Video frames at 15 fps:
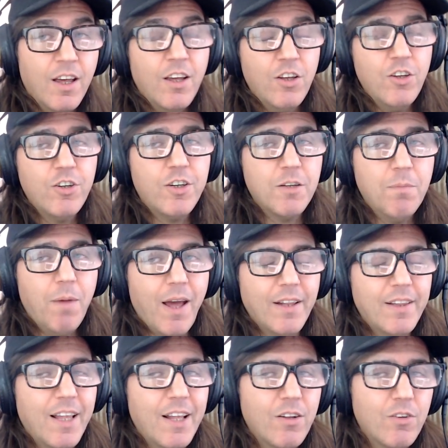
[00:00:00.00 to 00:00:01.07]
you can
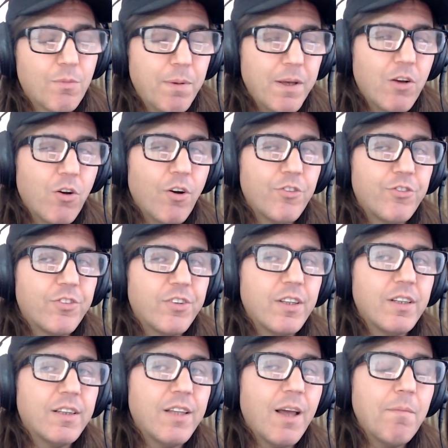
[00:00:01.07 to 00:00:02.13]
bet that because the
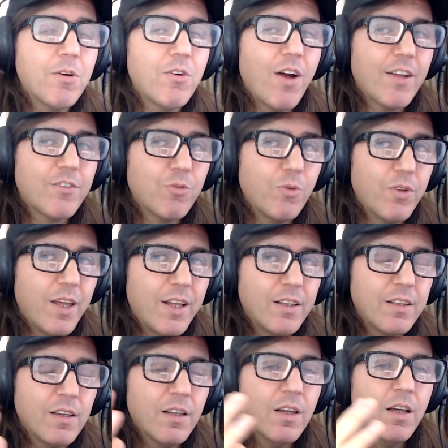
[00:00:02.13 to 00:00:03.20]
Democrats will
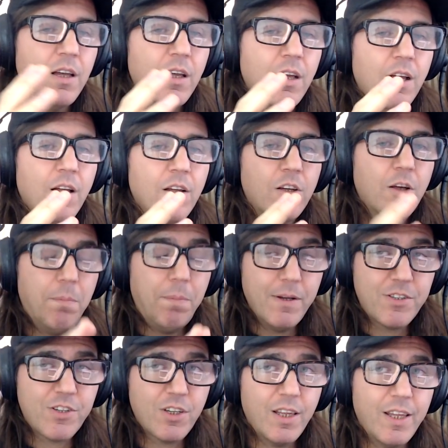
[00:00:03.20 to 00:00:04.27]
then
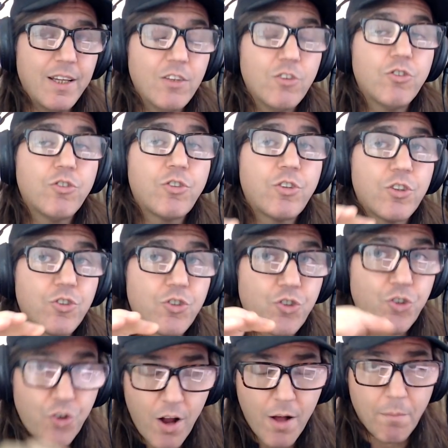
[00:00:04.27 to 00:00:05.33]
capitulate to
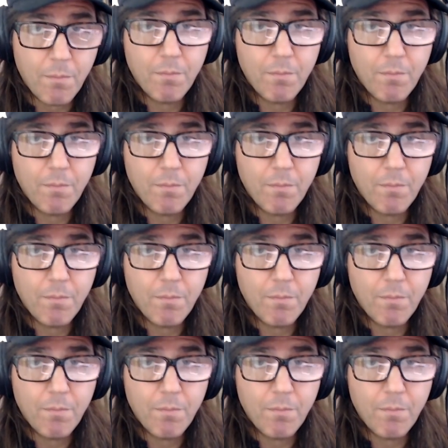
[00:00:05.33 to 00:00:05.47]
Trump